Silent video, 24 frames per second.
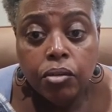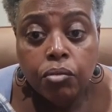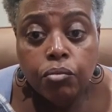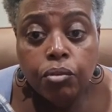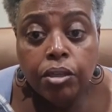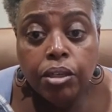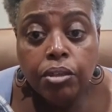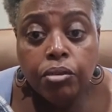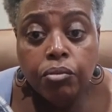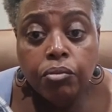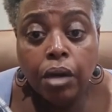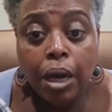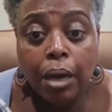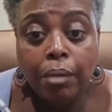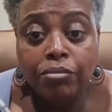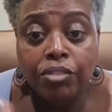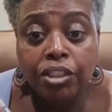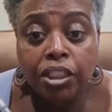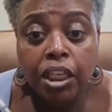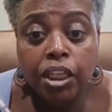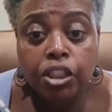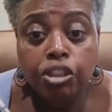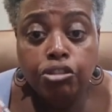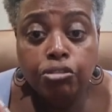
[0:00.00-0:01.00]
Well, I'm
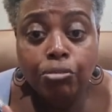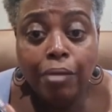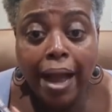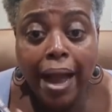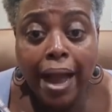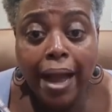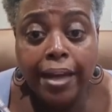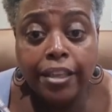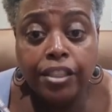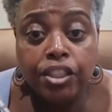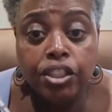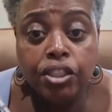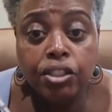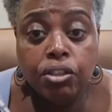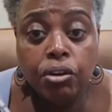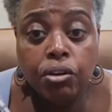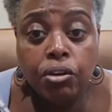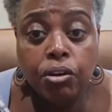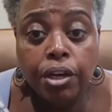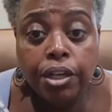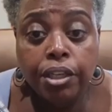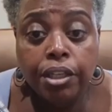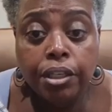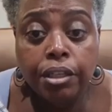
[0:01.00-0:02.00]
telling you how it
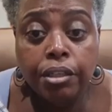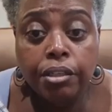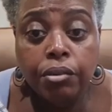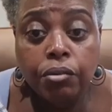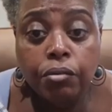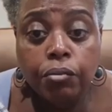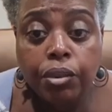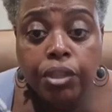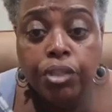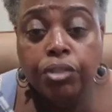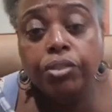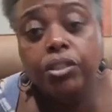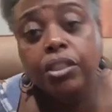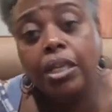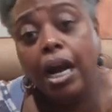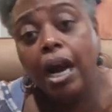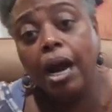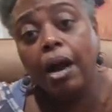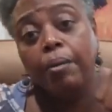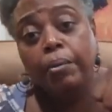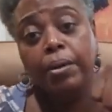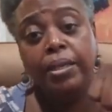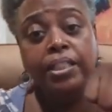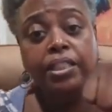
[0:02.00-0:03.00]
started. We used to
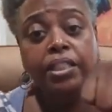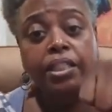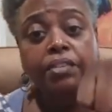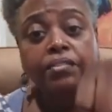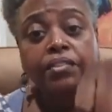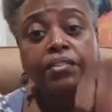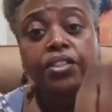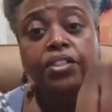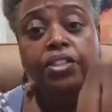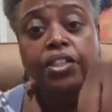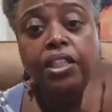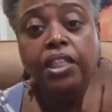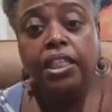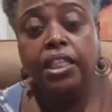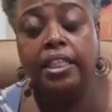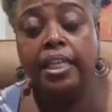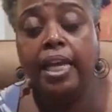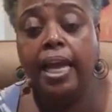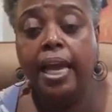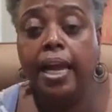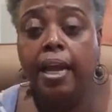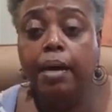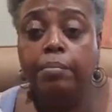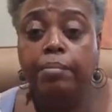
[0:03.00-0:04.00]
always give each other
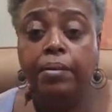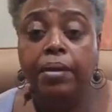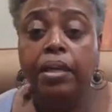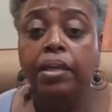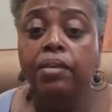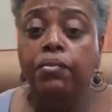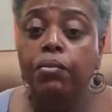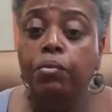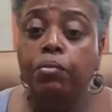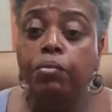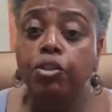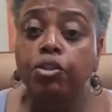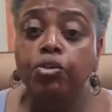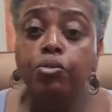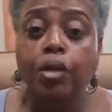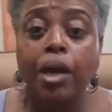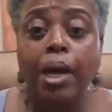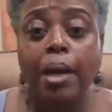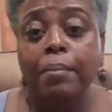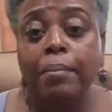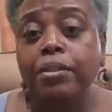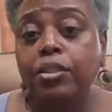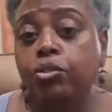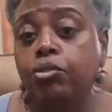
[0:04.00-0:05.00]
dap. Even when you
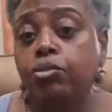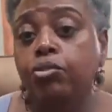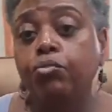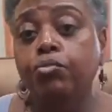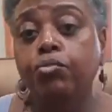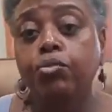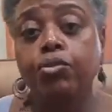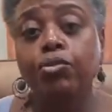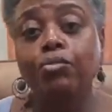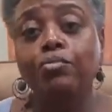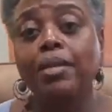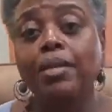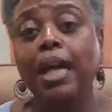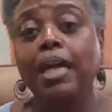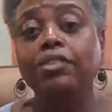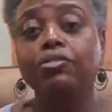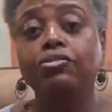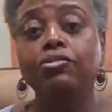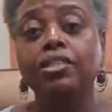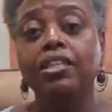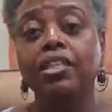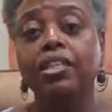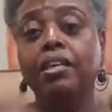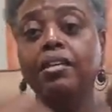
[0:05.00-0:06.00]
come into a room now,
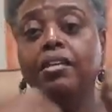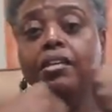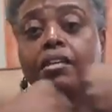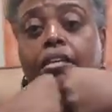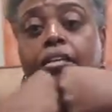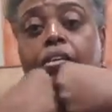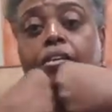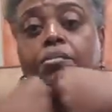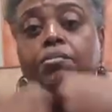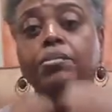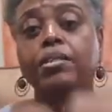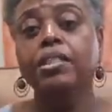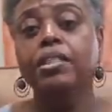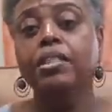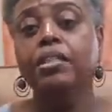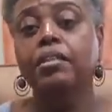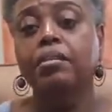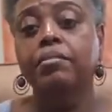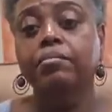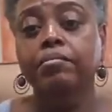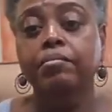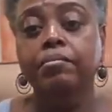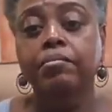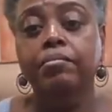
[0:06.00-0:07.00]
you say, "What's
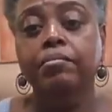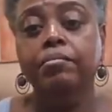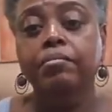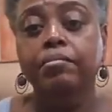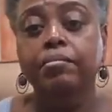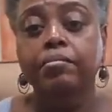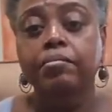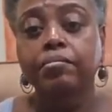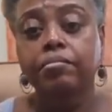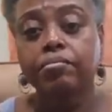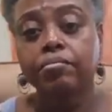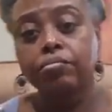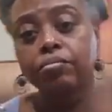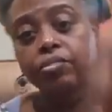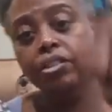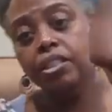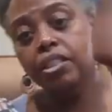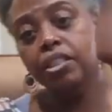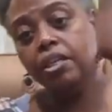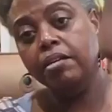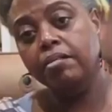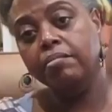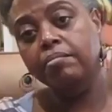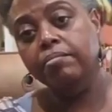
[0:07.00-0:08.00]
up?
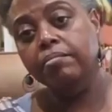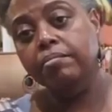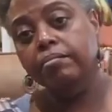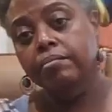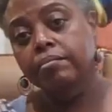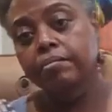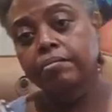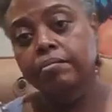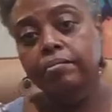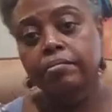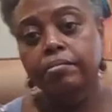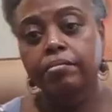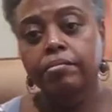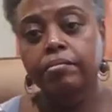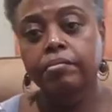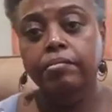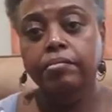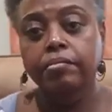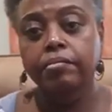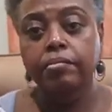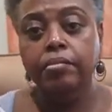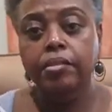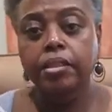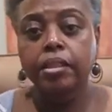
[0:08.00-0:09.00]
What's up?"
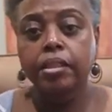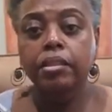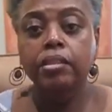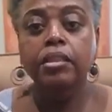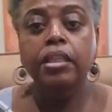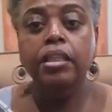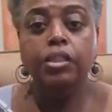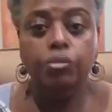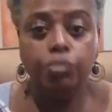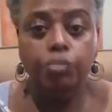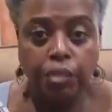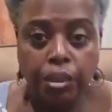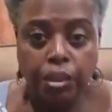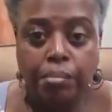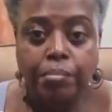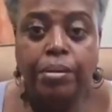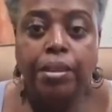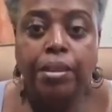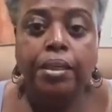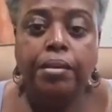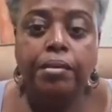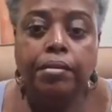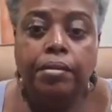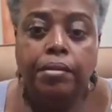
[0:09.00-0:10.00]
That's what it
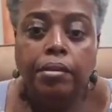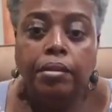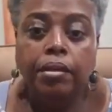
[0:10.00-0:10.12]
meant.